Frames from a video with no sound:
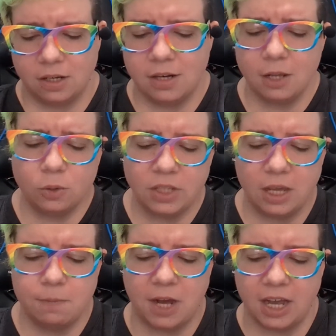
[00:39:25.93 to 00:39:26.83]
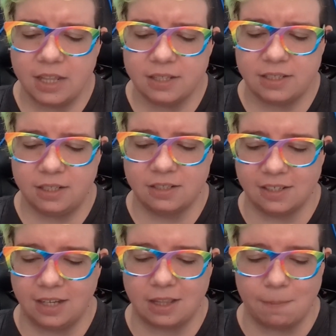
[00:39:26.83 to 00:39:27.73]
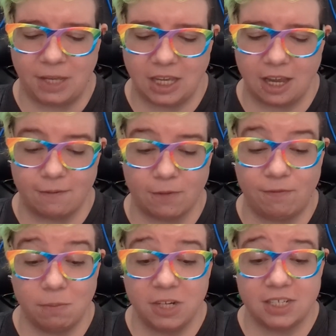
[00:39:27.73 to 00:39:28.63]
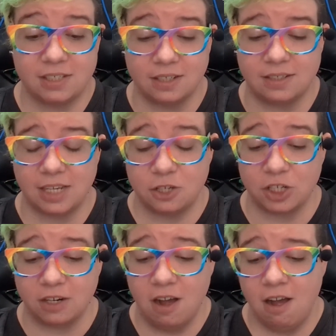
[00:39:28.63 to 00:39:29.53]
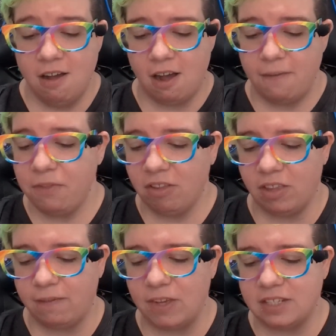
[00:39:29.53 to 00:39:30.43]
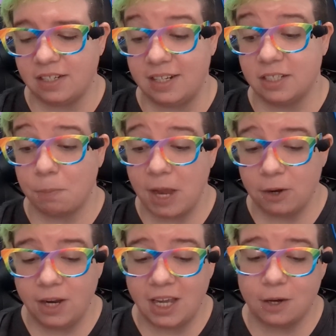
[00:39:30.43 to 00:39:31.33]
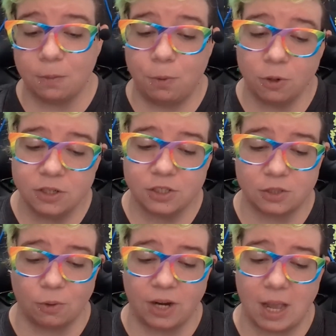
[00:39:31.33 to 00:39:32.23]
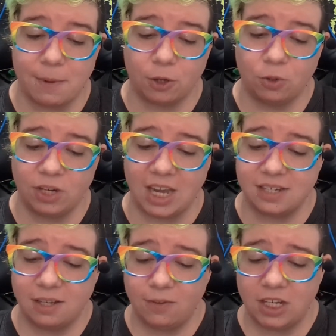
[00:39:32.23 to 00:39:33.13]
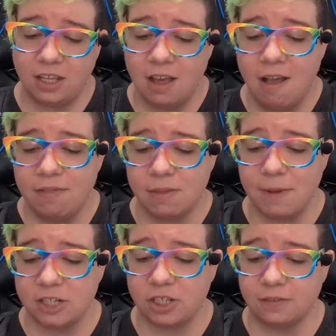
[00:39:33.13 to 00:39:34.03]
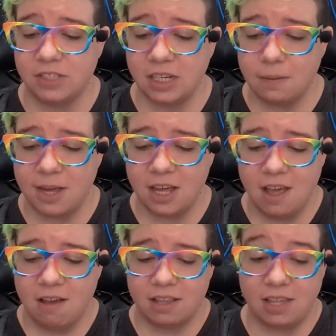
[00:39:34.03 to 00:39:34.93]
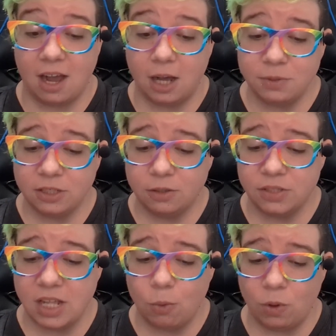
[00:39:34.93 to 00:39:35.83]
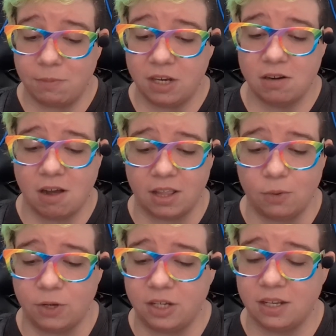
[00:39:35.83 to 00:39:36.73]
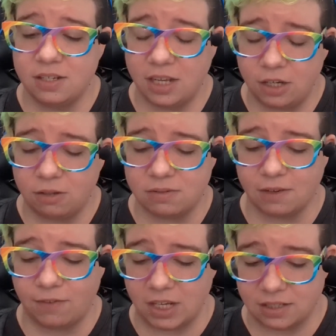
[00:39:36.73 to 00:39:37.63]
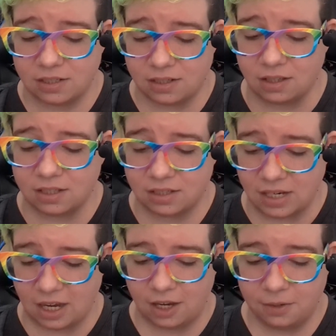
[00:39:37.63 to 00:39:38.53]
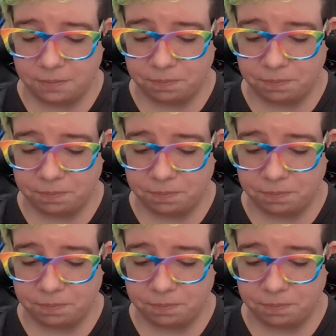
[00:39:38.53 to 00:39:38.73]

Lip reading: Not only a behind-the-scenes look at the making of a feminist sensation, Off the Cliff is an inspiring and important story about creativity, the magic of cinema, and the obstacles that women in Hollywood continue to face to this day.